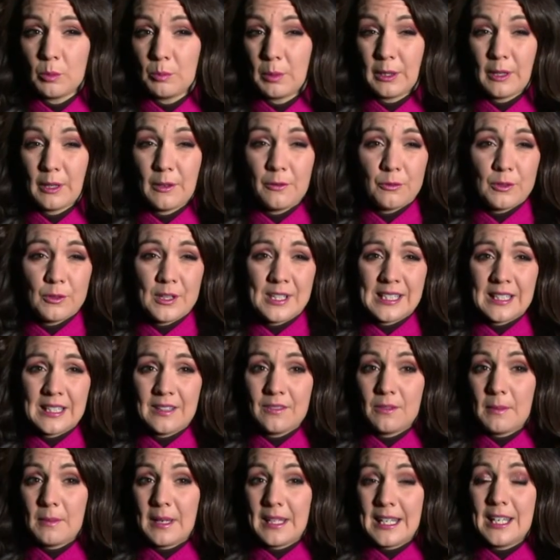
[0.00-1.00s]
below freezing
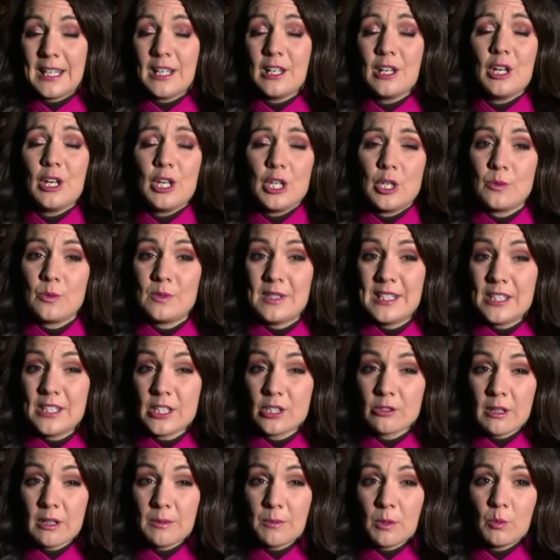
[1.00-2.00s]
for many. You'll need to
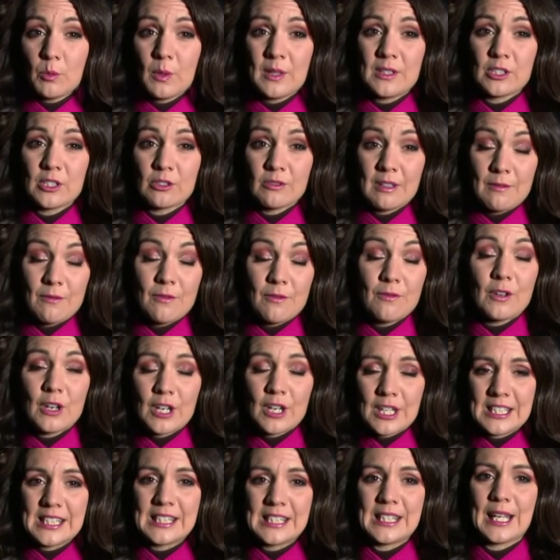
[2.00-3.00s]
scrape your windscreen
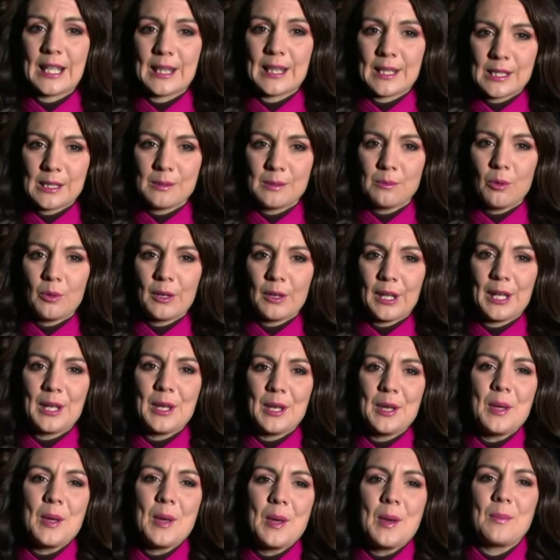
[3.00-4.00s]
first thing this morning.
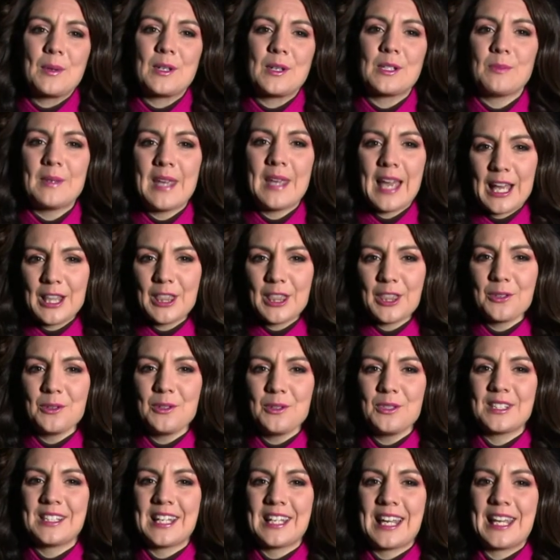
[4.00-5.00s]
But as we head through
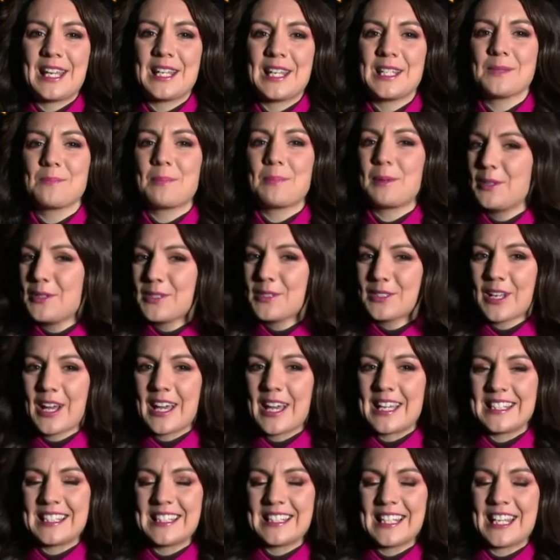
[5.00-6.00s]
the day, it's blue
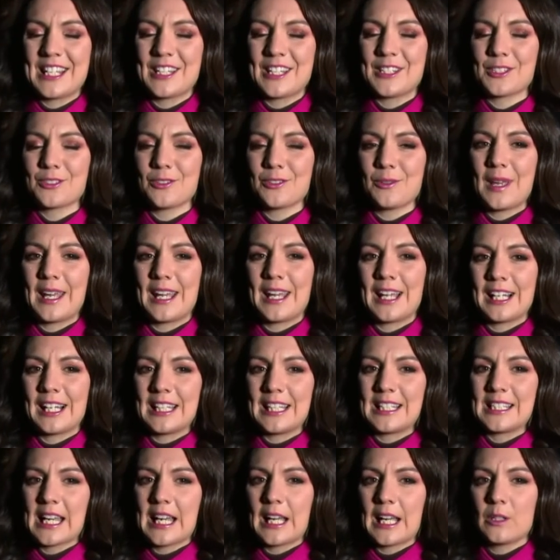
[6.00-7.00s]
skies that take us through
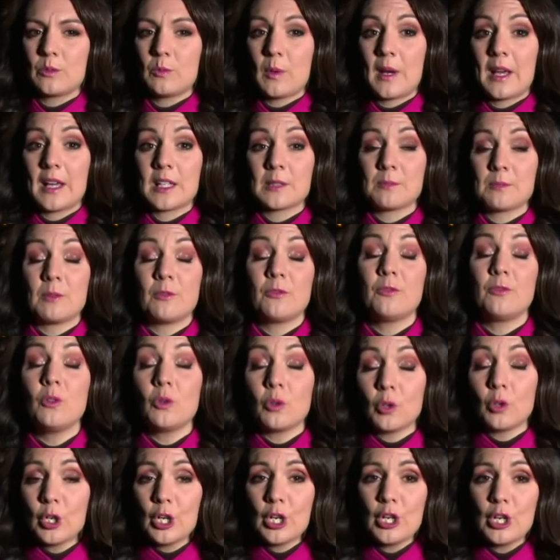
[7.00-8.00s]
England and Wales
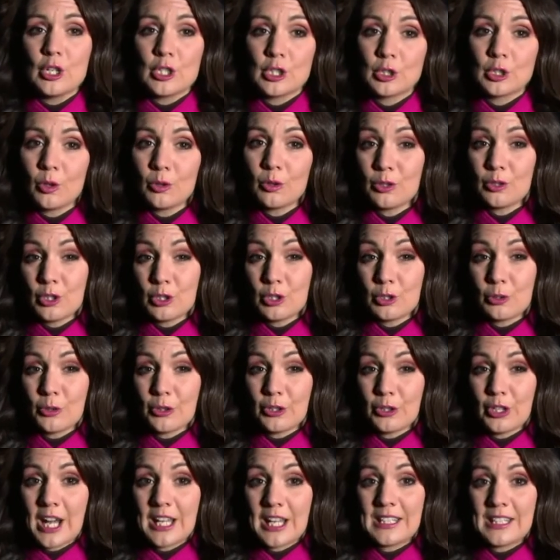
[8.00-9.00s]
before Scotland and
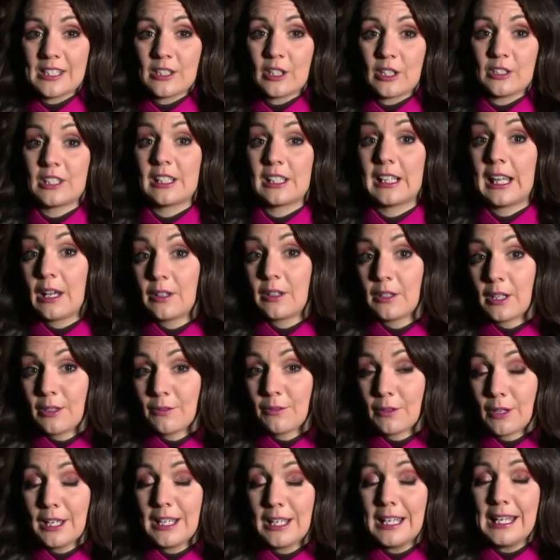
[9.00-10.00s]
Northern Ireland start to cloud
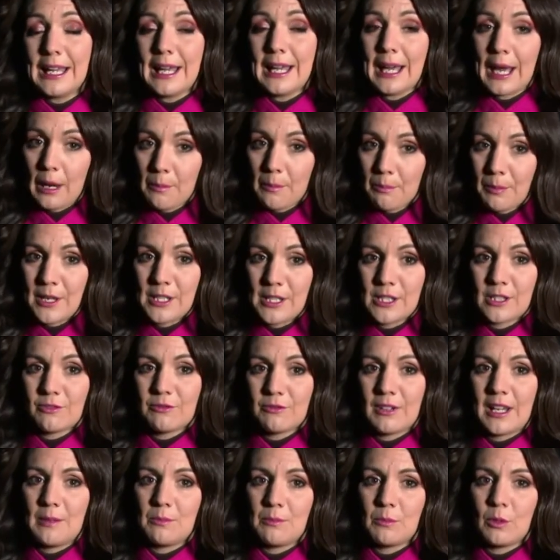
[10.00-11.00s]
over. Outbreaks of
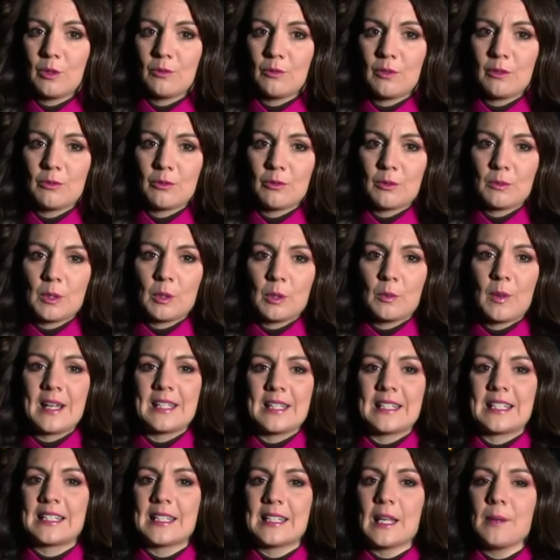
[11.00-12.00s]
rain move in from the
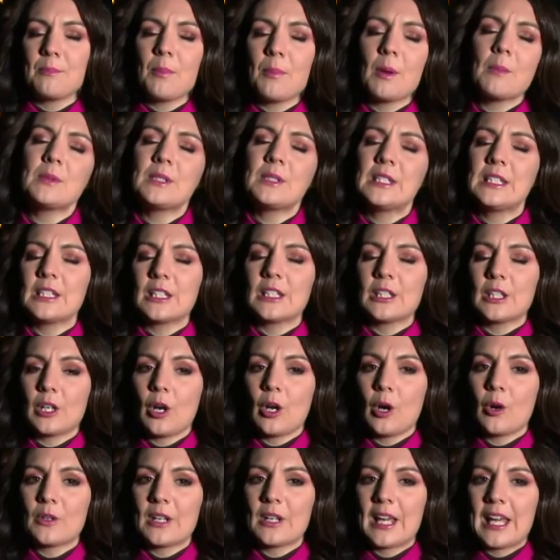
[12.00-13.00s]
west. And as that bumps into the
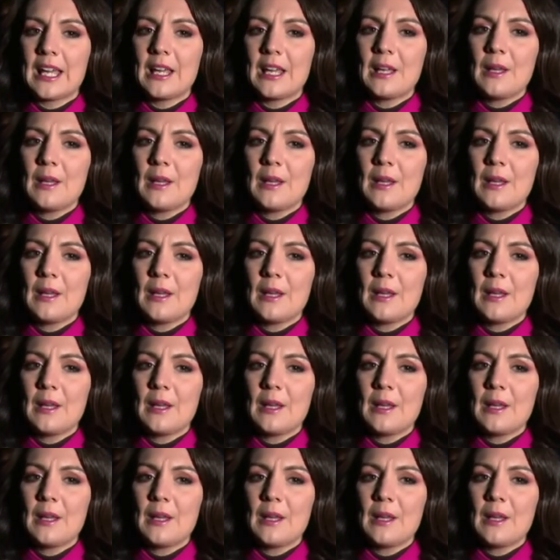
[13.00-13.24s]
cold air,